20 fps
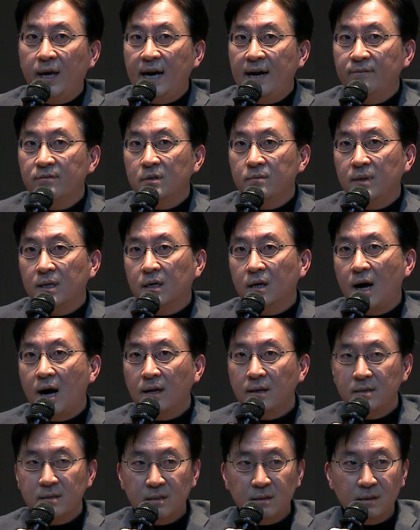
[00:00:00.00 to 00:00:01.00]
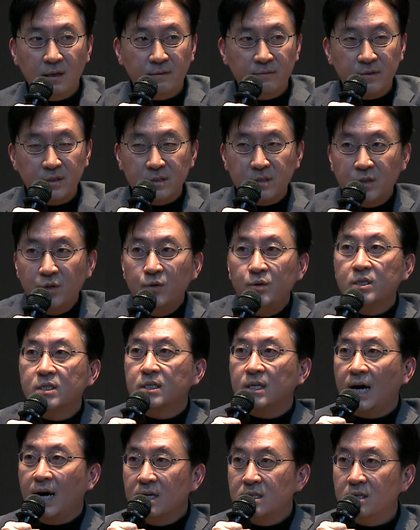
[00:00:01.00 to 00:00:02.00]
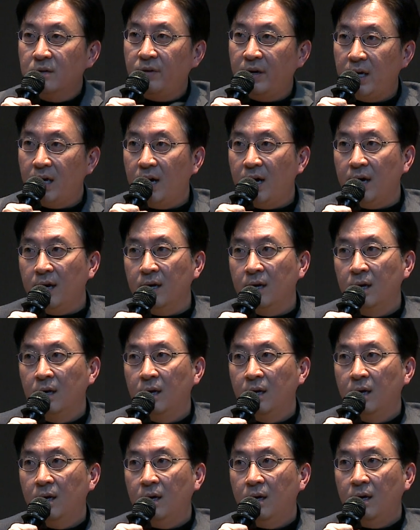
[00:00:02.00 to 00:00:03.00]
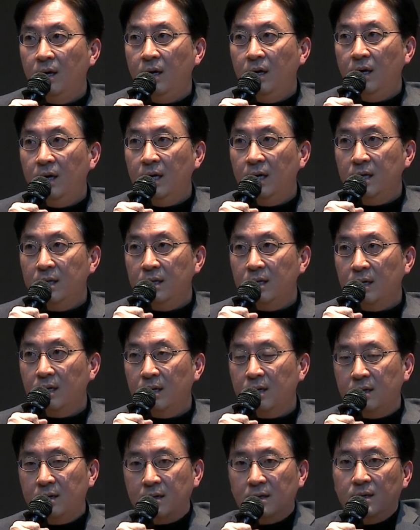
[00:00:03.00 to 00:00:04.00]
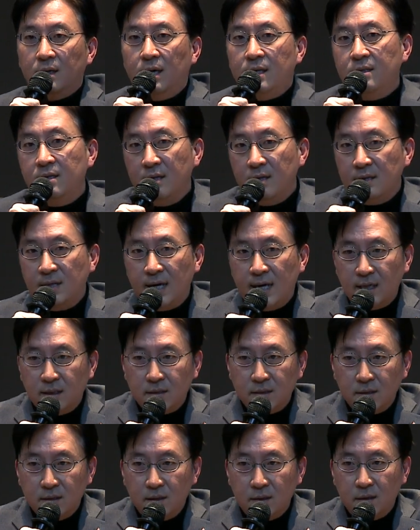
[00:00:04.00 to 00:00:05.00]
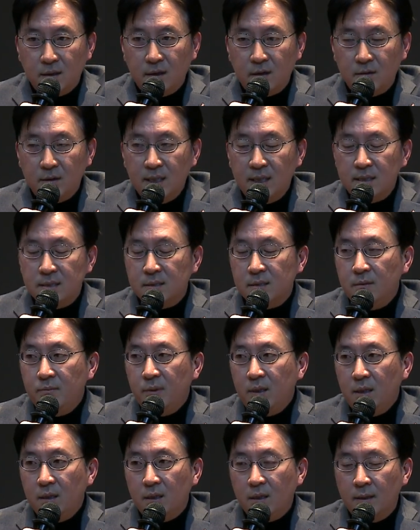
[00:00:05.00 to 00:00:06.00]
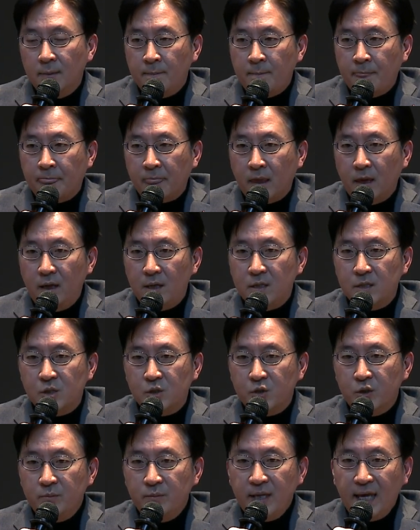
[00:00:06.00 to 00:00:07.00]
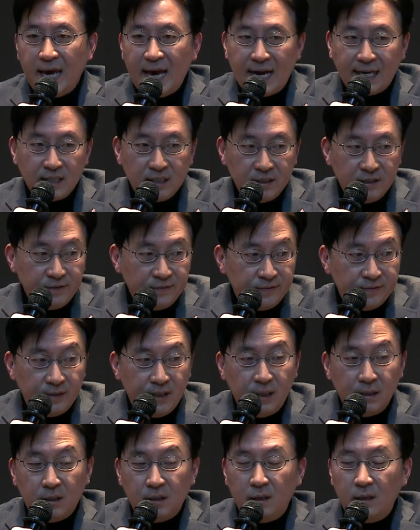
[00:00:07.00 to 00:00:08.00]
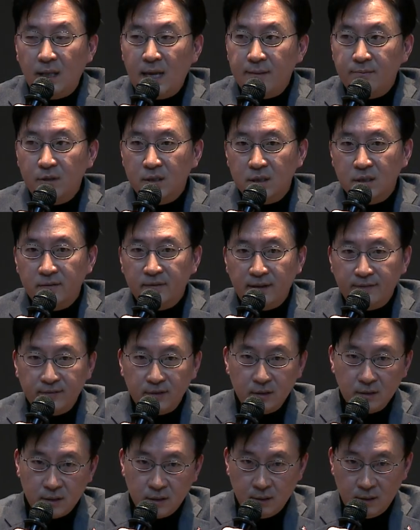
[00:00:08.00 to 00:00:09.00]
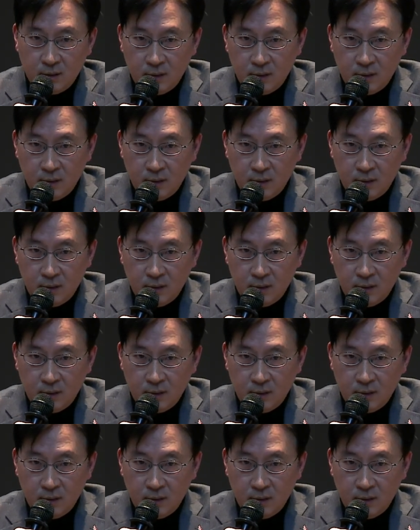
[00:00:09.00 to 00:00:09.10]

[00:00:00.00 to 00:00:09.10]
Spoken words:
have to be cognizant of these two sides of AI. And I think that there needs to be extremely active and collaborative effort